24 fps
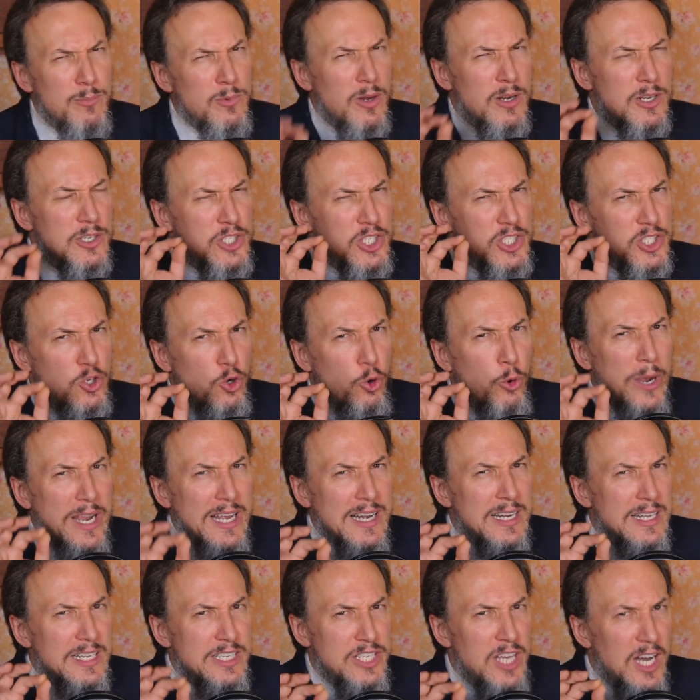I'm going to just
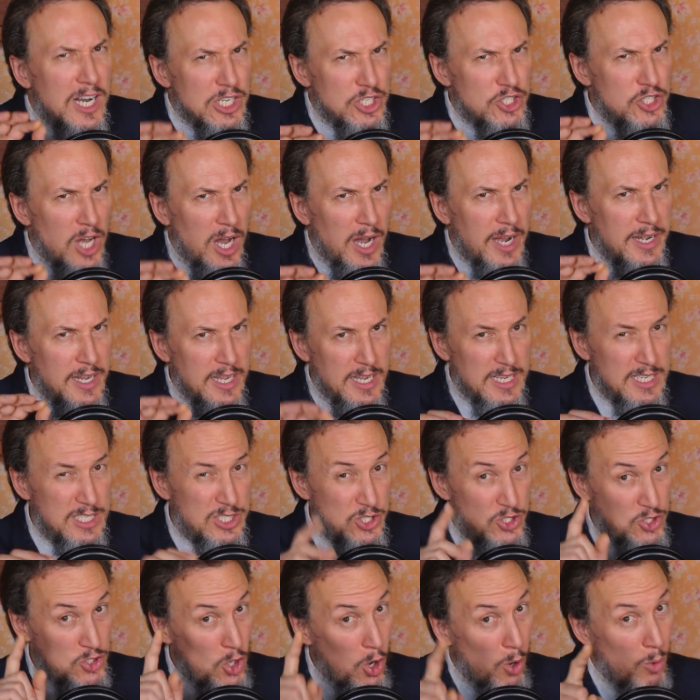quickly touch on
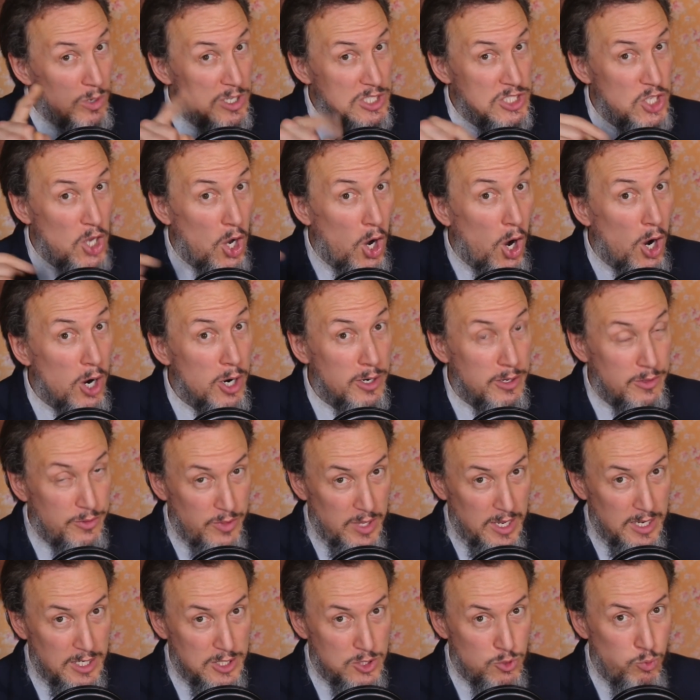his Noah's Ark
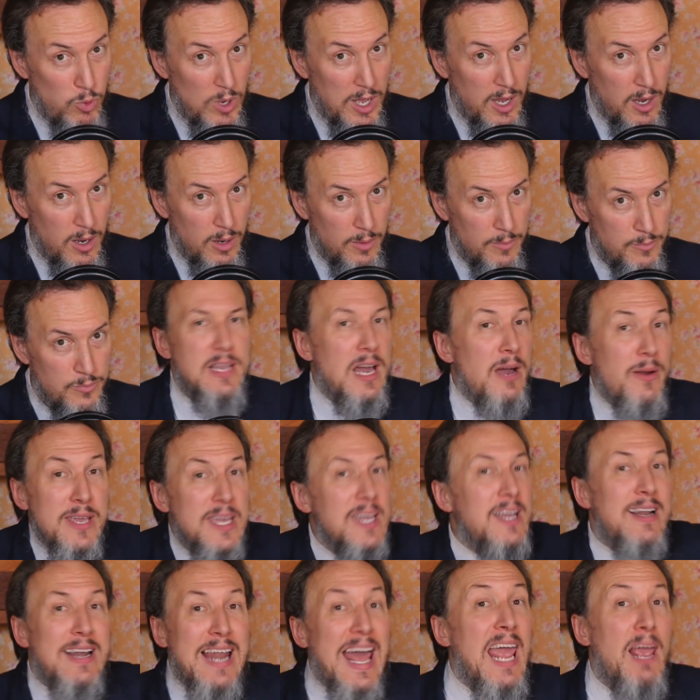thing as well. Now
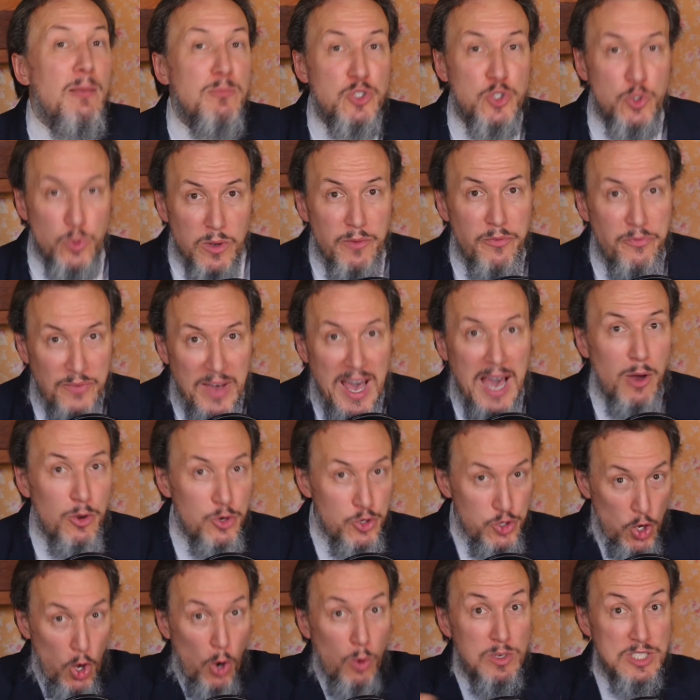he claims to have
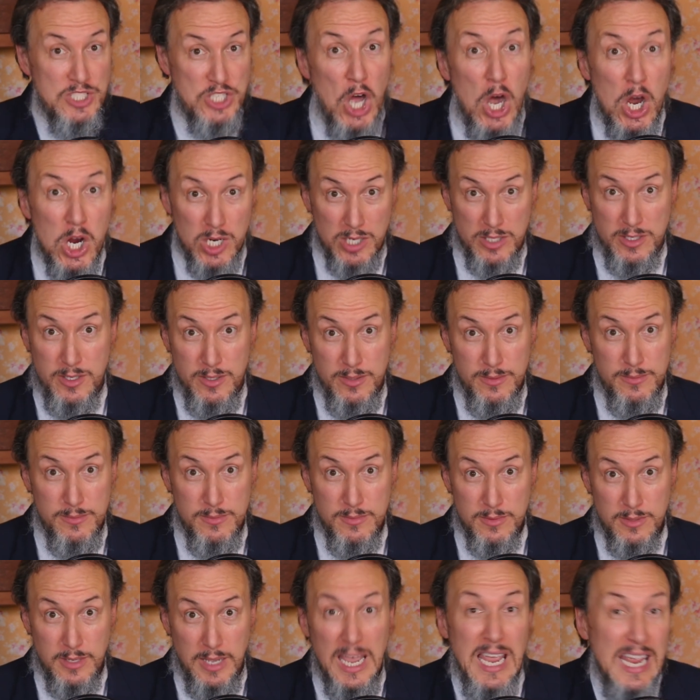found Noah's Ark,
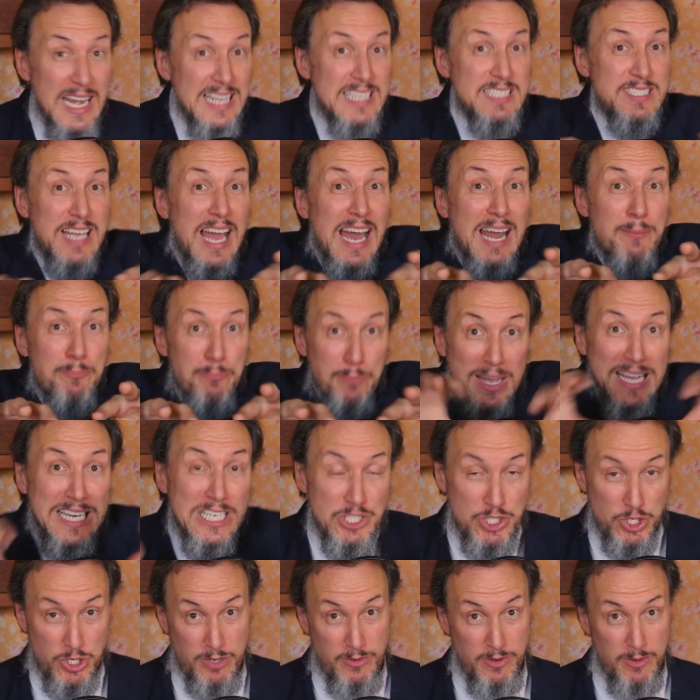okay? And he's got a
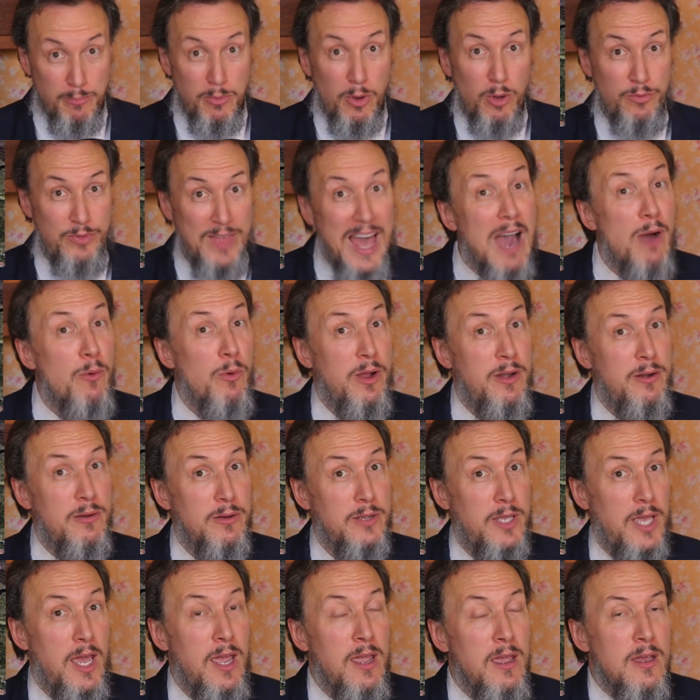picture about that one,
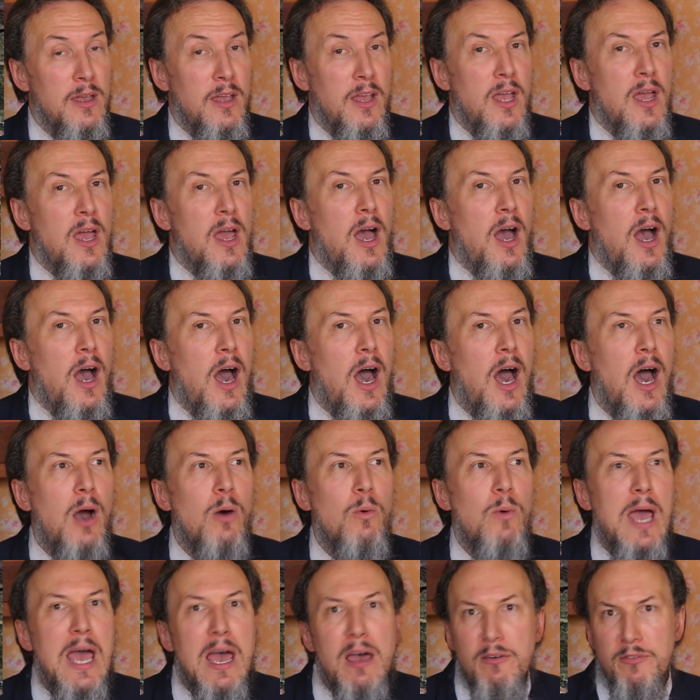okay?
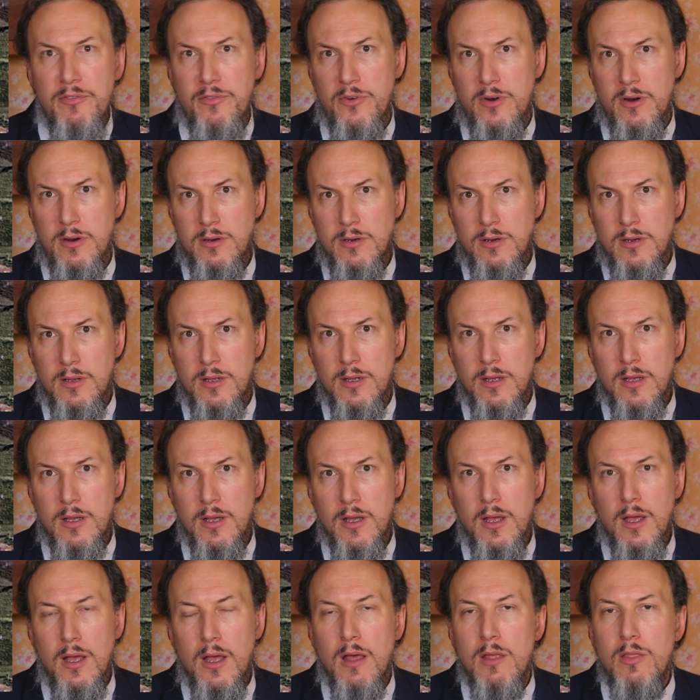However,
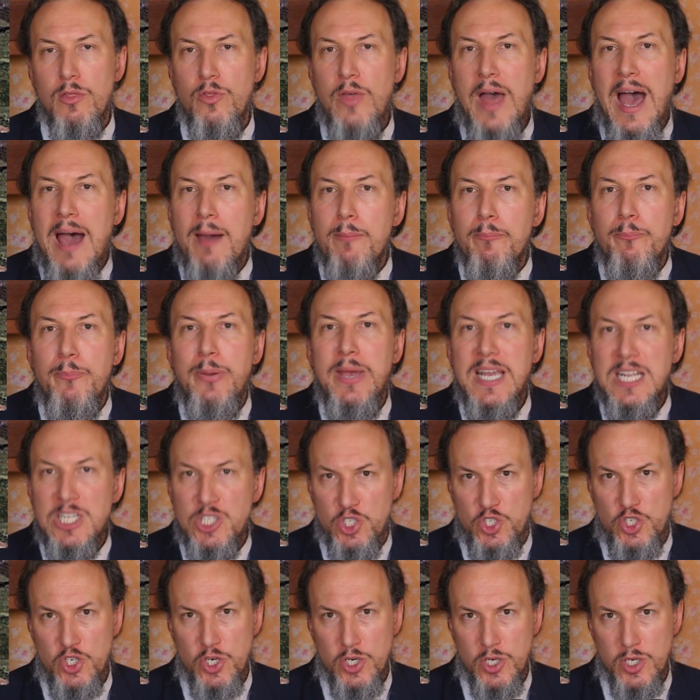that
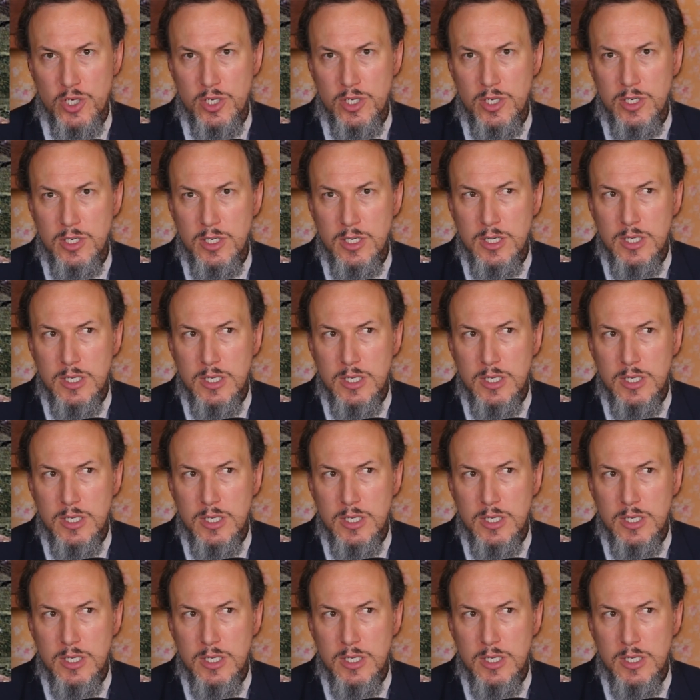picture